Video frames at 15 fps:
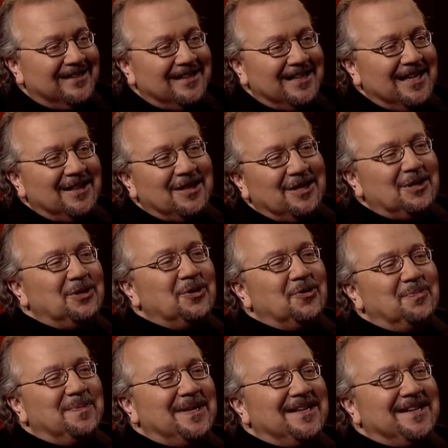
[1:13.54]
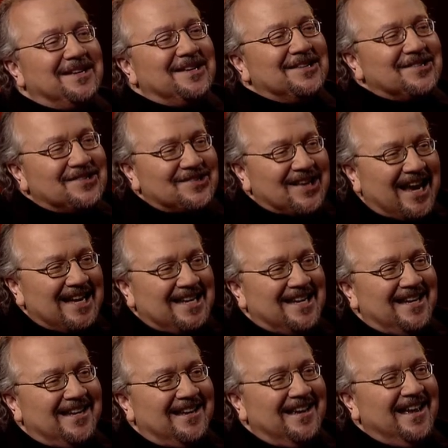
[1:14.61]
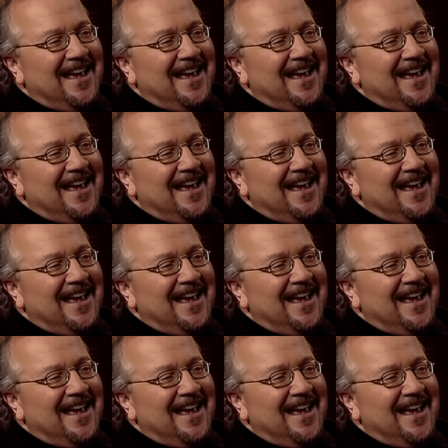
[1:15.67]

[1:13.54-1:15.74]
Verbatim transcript: in the human psyche.